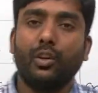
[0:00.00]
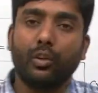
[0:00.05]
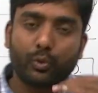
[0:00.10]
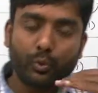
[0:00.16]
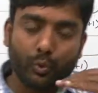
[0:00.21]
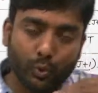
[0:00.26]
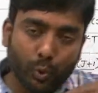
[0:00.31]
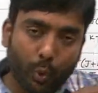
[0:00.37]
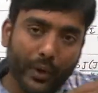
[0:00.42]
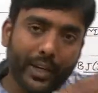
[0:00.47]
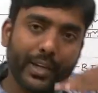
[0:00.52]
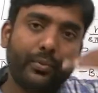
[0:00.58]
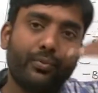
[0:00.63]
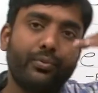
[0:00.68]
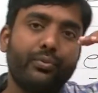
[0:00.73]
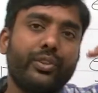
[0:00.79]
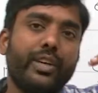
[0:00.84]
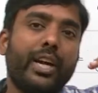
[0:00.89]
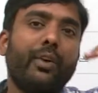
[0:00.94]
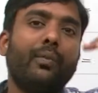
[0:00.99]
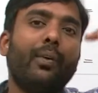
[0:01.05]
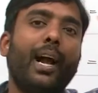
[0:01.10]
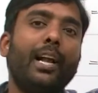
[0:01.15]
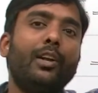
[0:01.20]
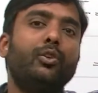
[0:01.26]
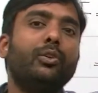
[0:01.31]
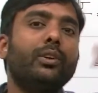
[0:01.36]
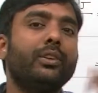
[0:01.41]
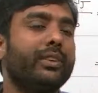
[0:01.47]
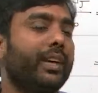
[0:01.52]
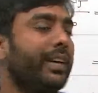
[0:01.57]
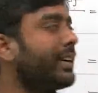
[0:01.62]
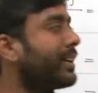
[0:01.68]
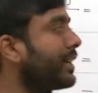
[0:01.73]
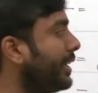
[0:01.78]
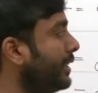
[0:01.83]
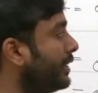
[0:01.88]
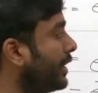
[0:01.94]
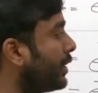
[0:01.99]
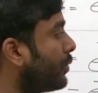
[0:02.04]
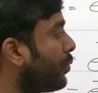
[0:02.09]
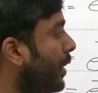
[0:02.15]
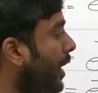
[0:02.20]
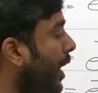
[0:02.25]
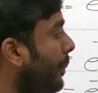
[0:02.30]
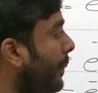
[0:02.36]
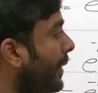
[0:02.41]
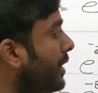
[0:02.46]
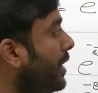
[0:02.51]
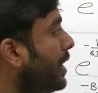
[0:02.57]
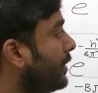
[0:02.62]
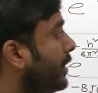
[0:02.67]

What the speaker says: So if j value is increasing, what happens?